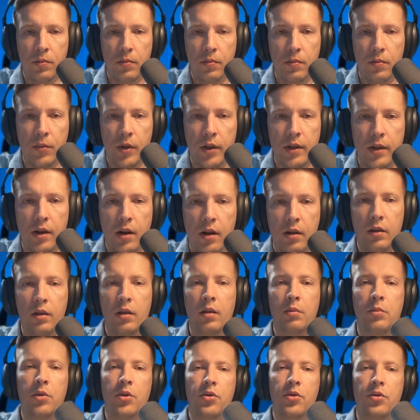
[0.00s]
scan
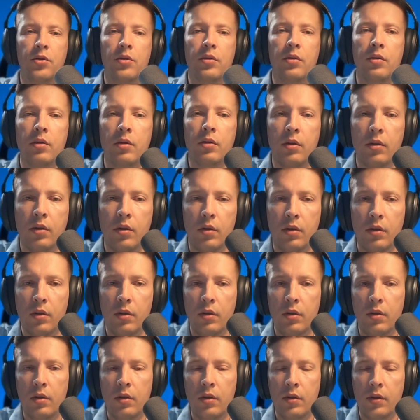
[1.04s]
image,
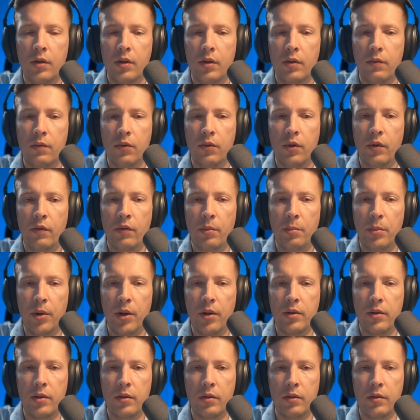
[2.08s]
then for every
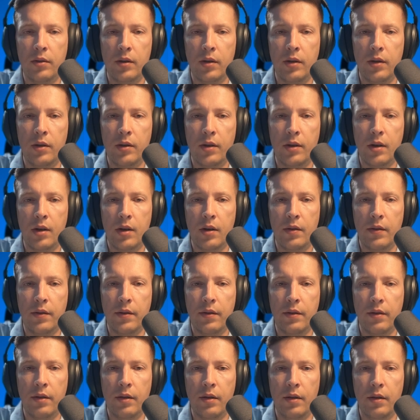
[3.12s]
pixels it scans
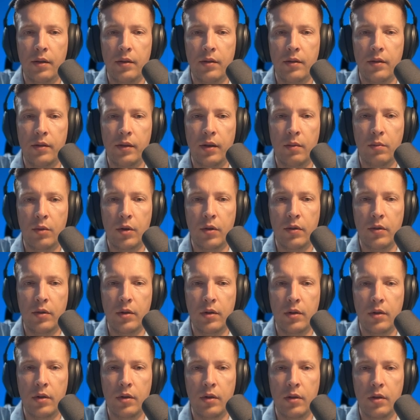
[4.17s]
its
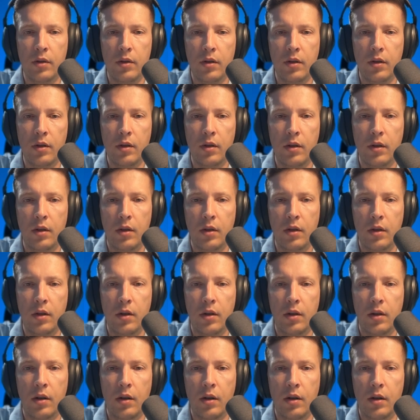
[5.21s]
neighbors,
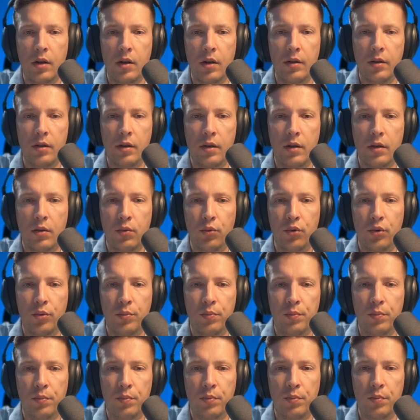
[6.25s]
get
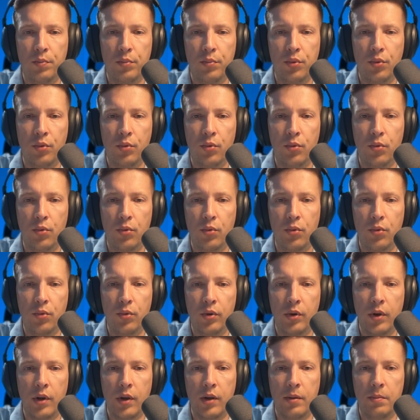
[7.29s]
output,
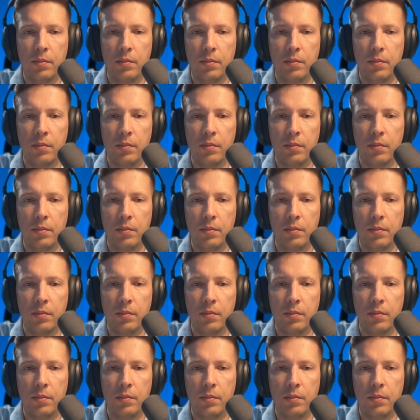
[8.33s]
get